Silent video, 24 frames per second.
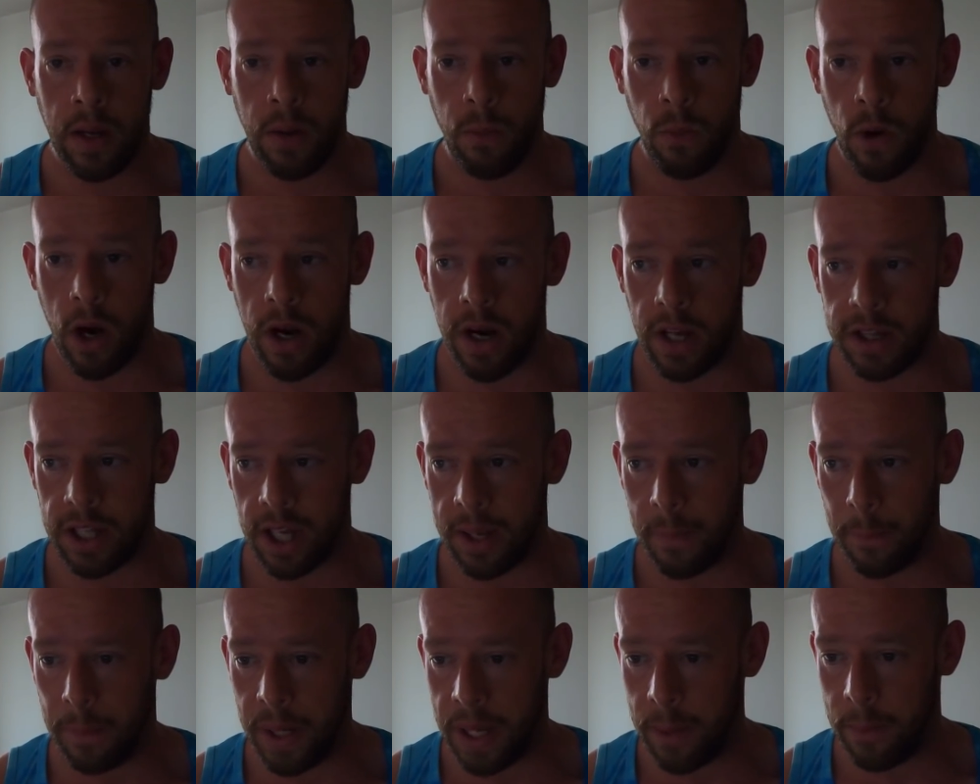Where I
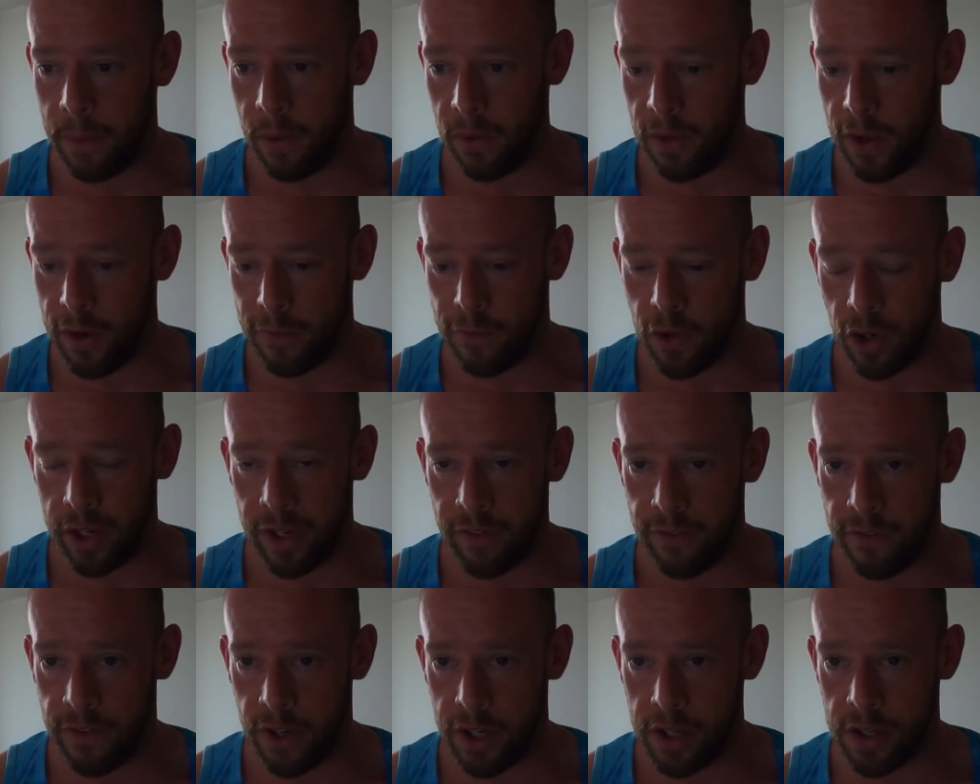think people that have done
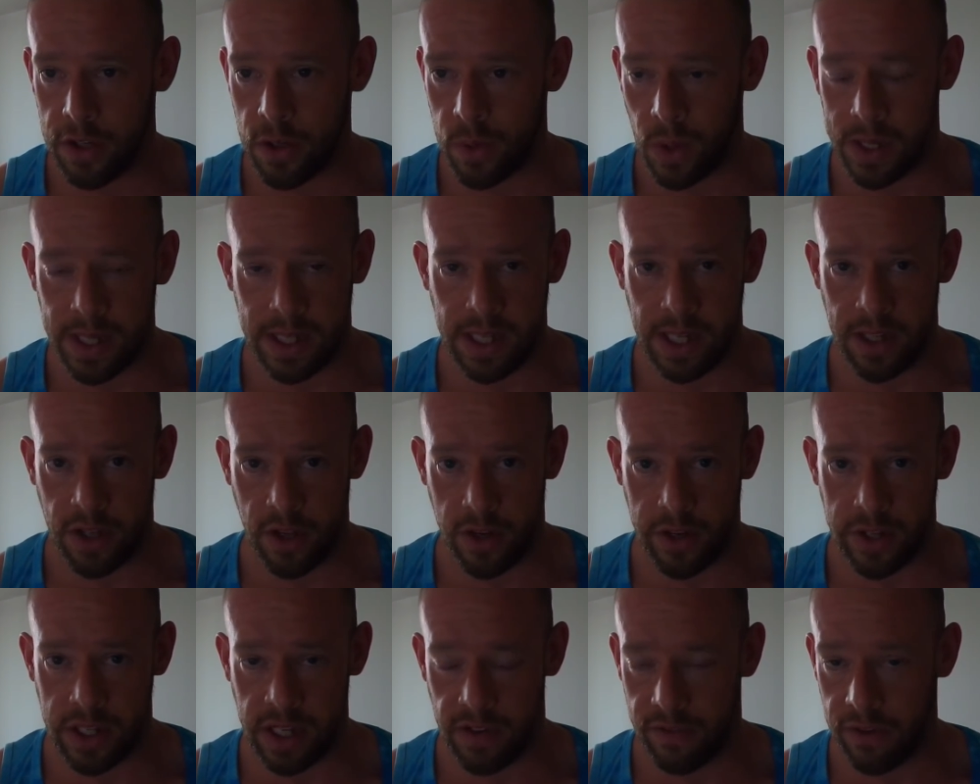it for 20,
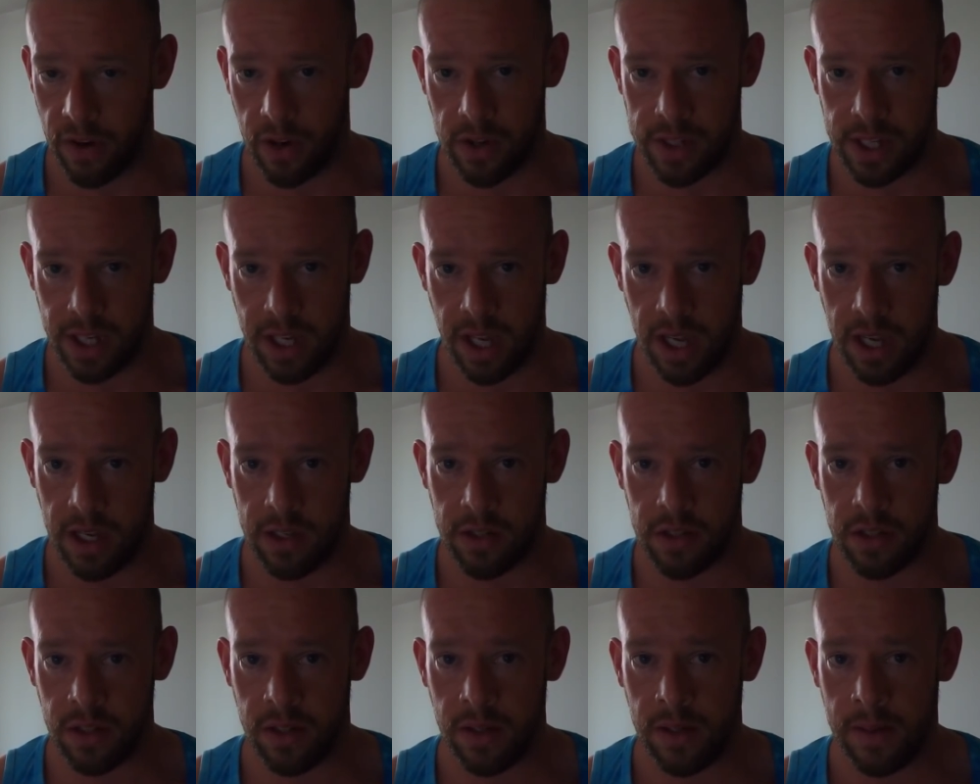30, 40
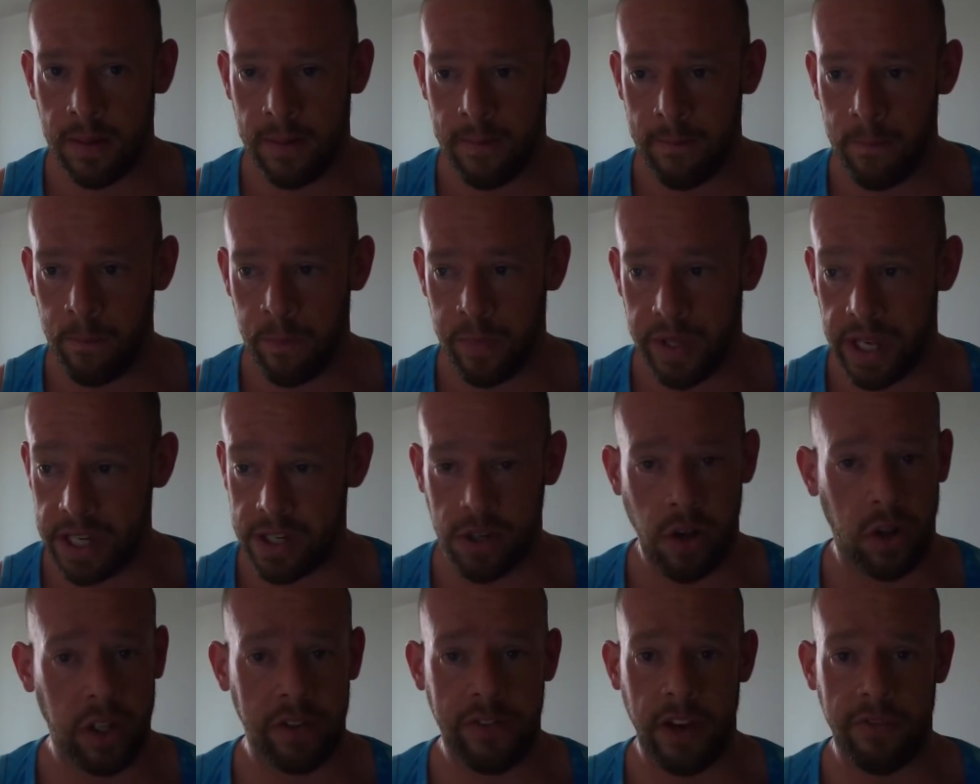years, it's
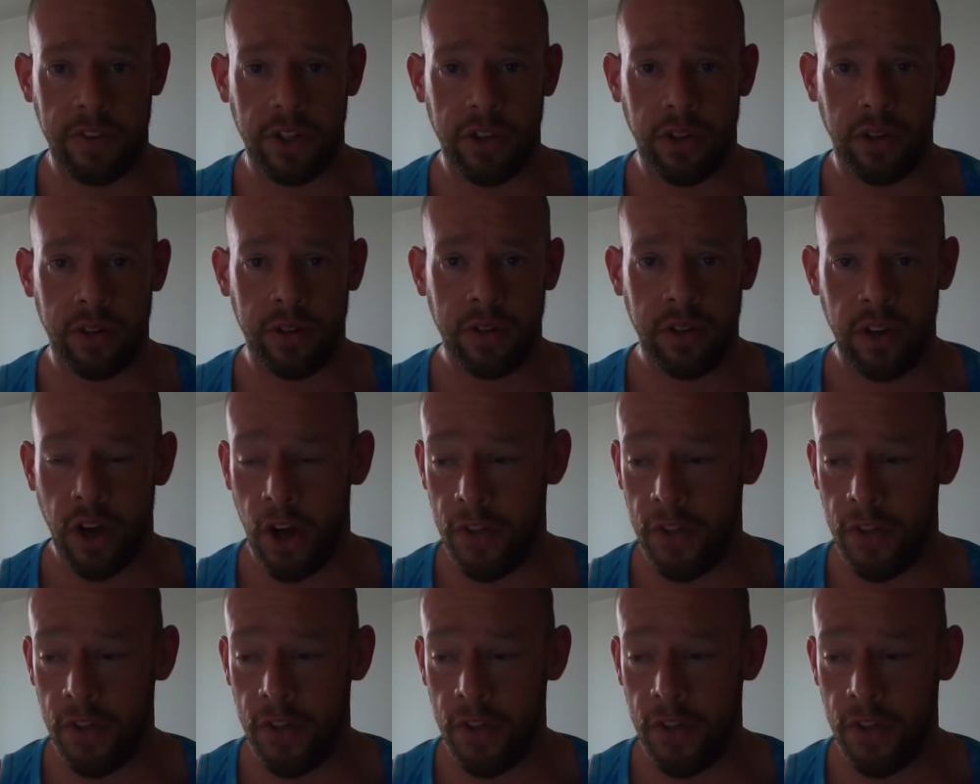all they've ever known.